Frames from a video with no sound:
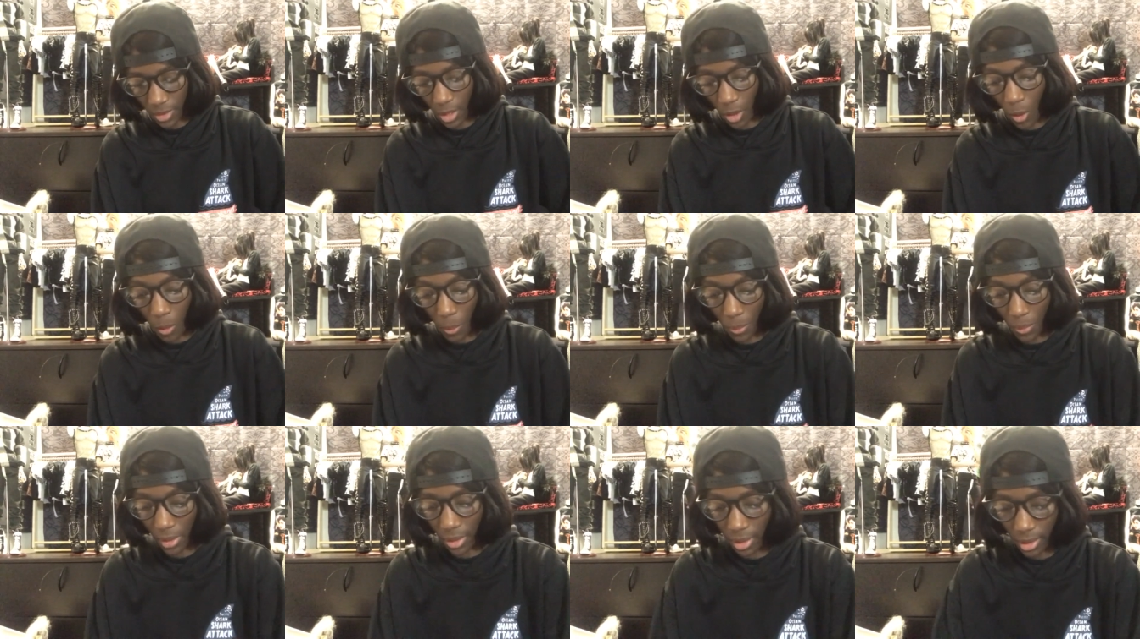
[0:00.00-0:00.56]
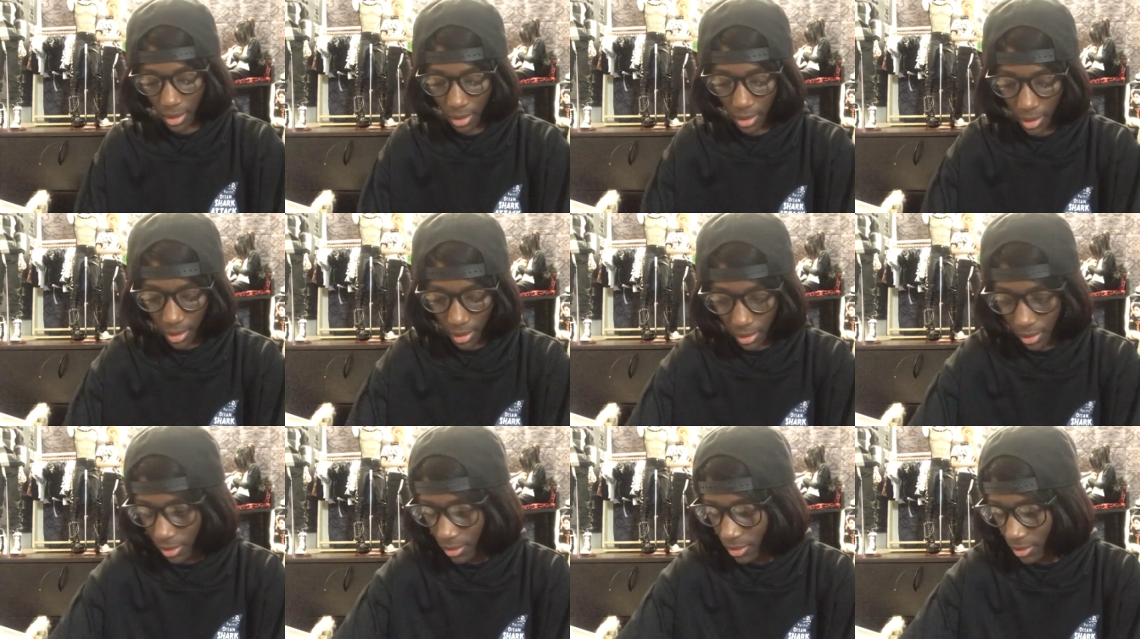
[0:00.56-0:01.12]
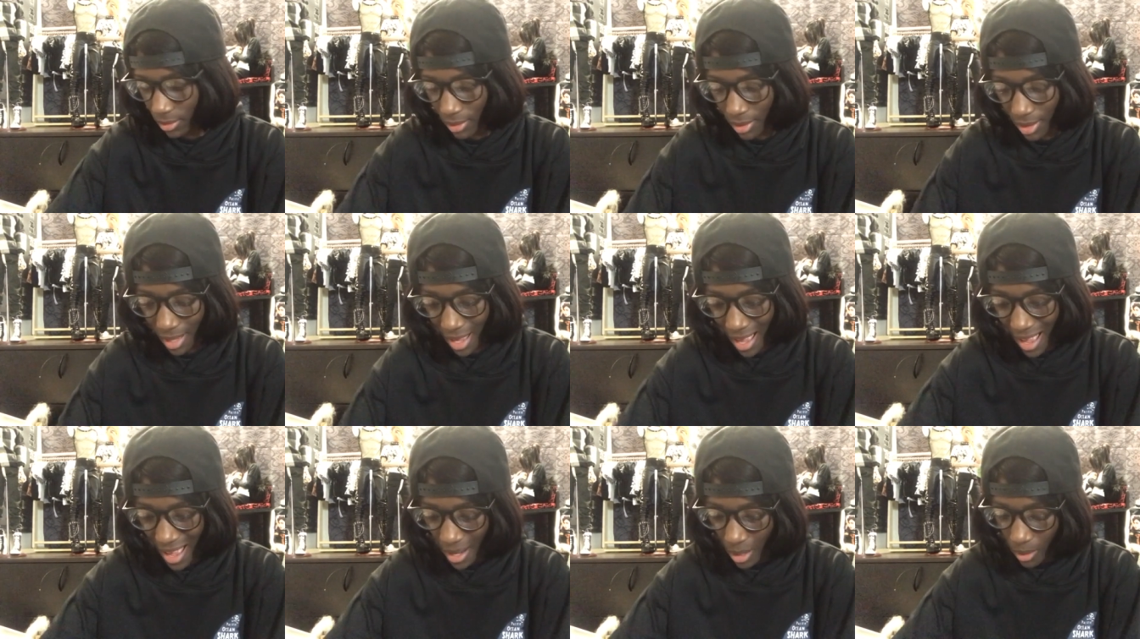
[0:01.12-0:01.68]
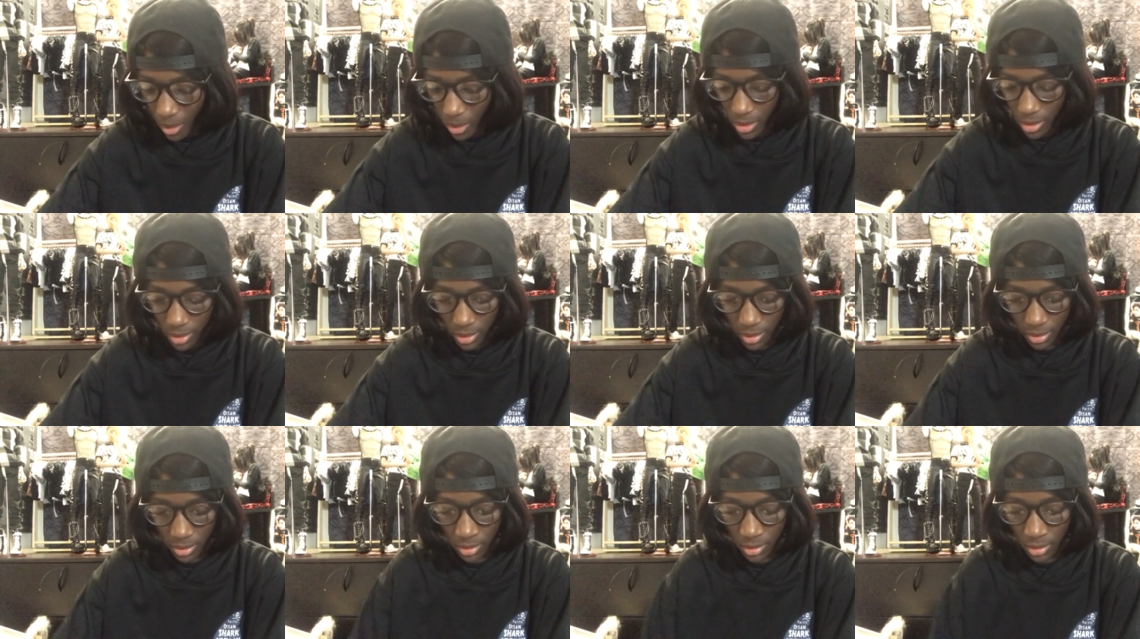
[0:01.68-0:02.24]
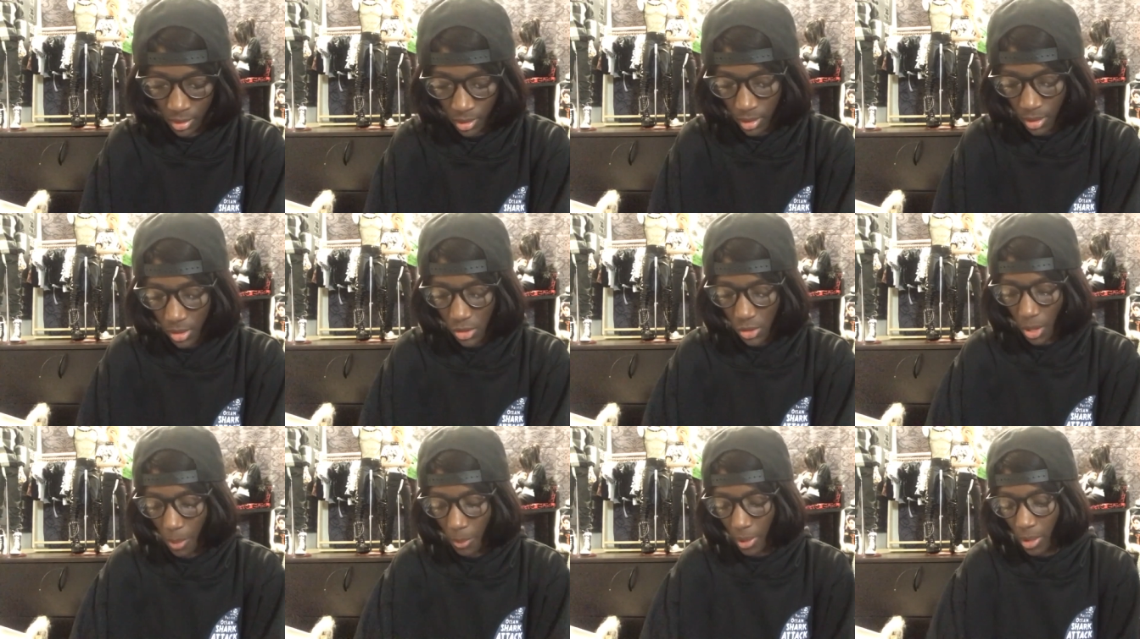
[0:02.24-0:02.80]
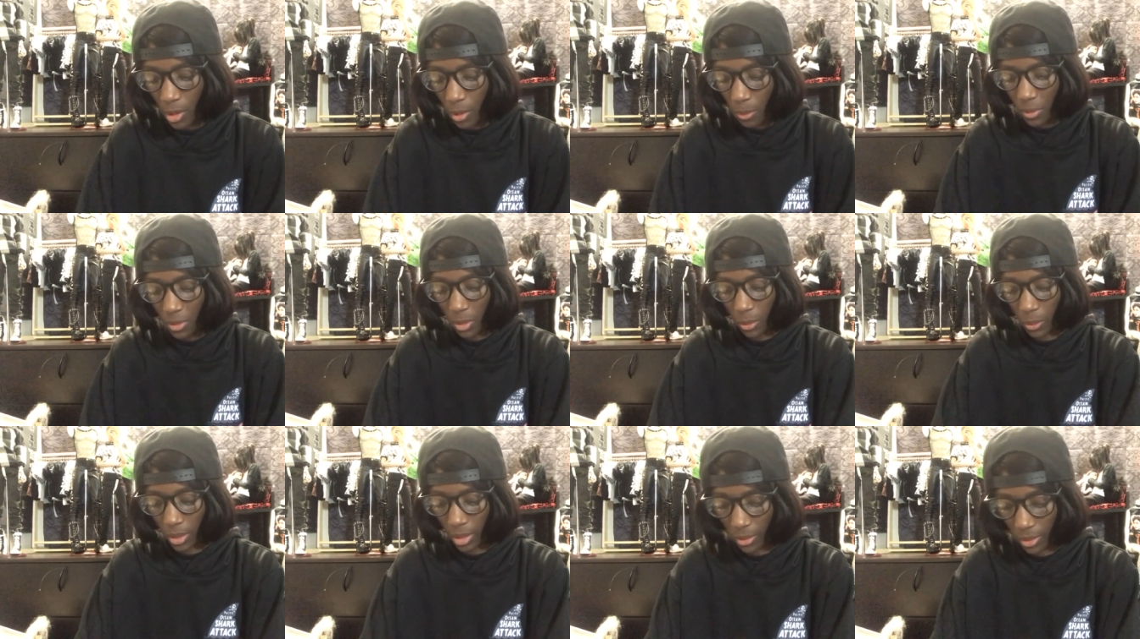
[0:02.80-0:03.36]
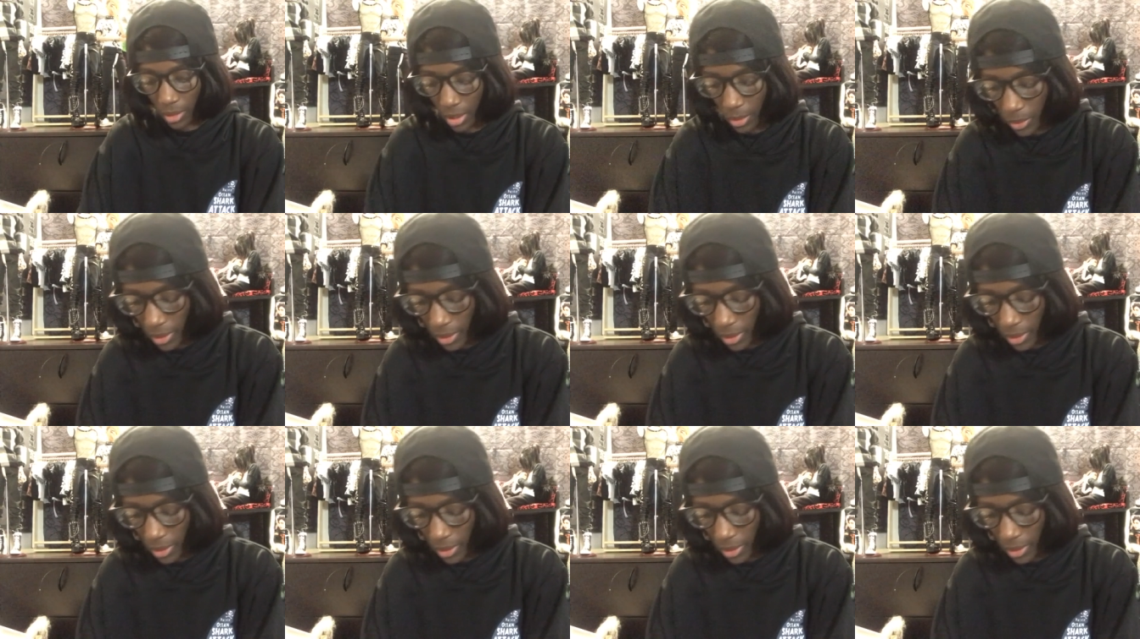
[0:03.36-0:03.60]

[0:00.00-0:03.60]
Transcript: open it like at all. So I'm gonna open the wig really